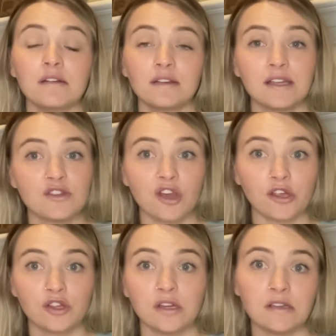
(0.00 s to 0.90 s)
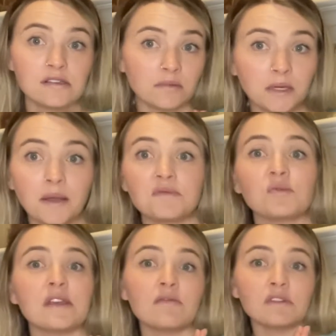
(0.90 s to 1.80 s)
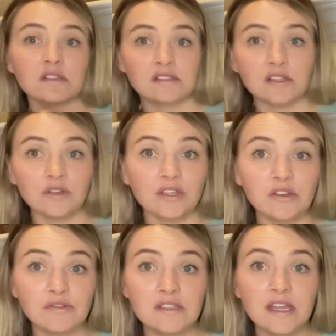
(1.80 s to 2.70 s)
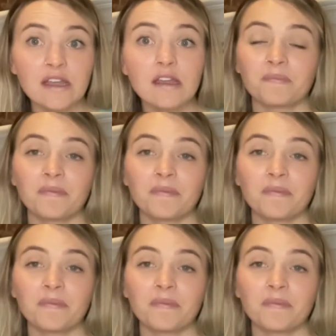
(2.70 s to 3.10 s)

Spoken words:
congestion, and sometimes we even still use it.